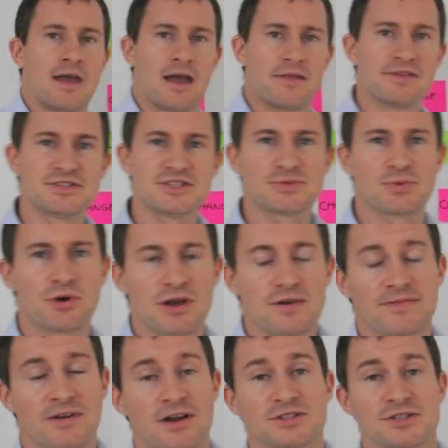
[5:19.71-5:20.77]
And this is where you
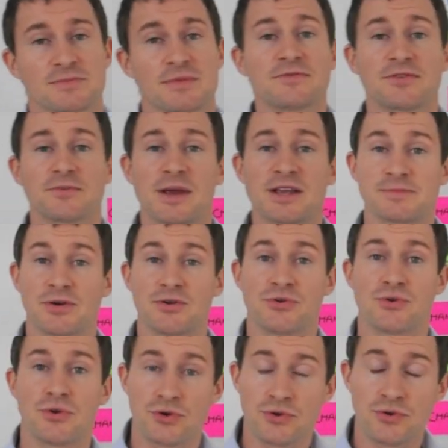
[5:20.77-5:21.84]
fill out some information
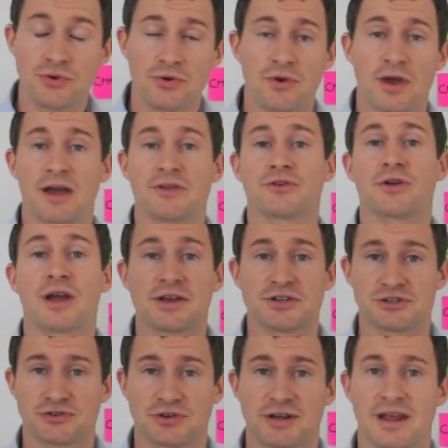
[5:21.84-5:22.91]
about you and your
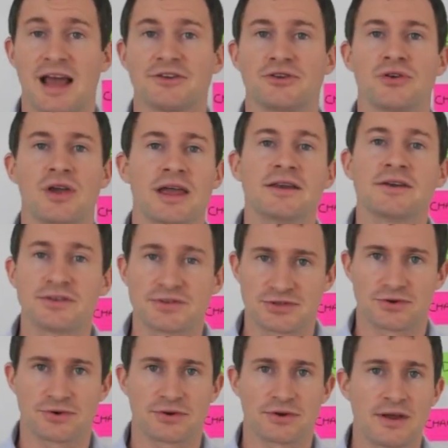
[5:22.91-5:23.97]
history and your eating
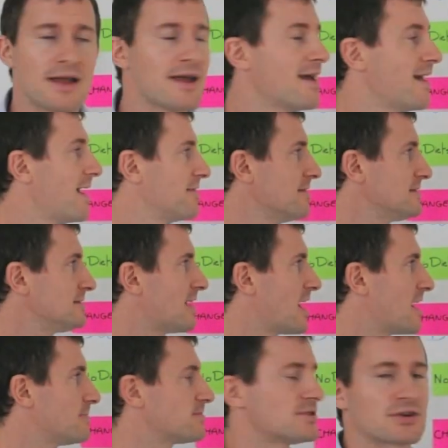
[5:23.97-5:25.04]
disorder. And this
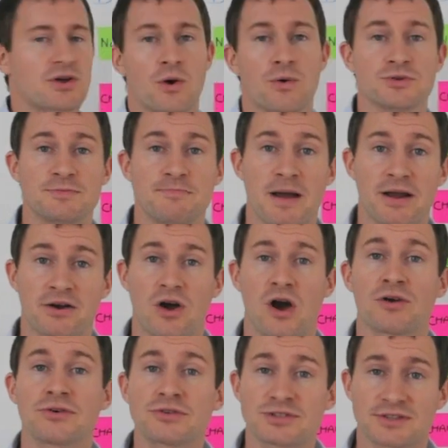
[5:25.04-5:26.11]
helps the coach better
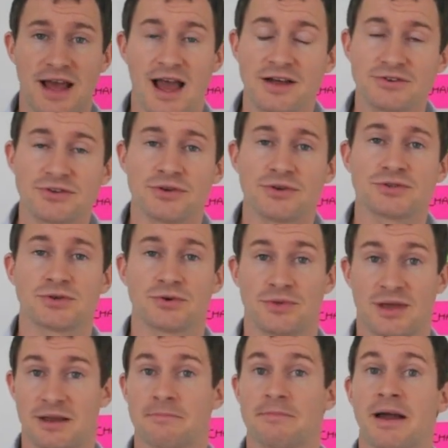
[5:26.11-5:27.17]
understand you so
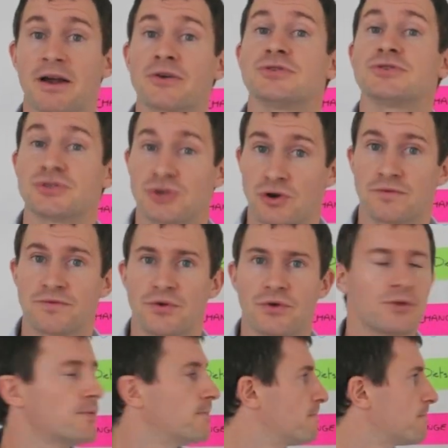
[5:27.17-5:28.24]
they can better serve
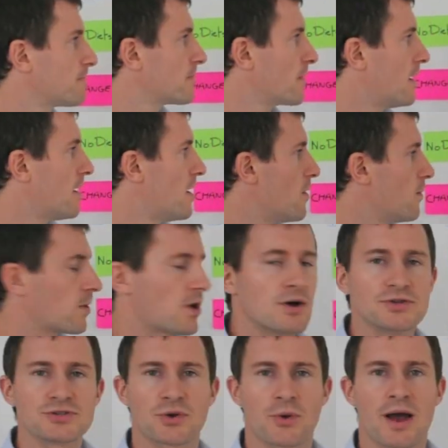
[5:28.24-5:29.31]
you. We'll
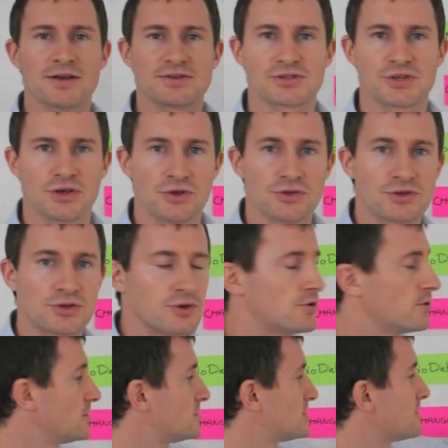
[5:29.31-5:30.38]
also ask you
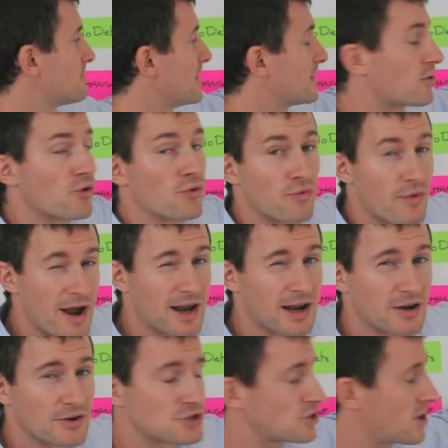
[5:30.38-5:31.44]
to submit
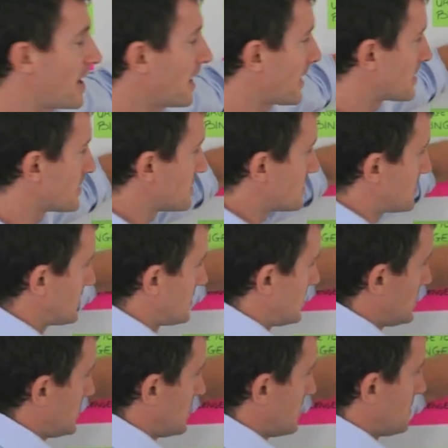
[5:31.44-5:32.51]
regular check-ins
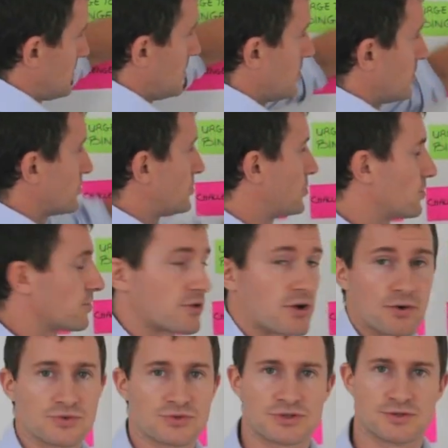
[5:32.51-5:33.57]
to your
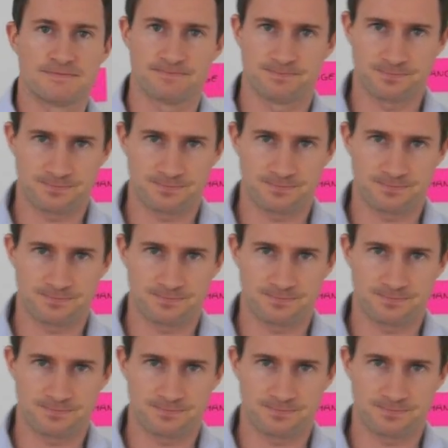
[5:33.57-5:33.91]
coach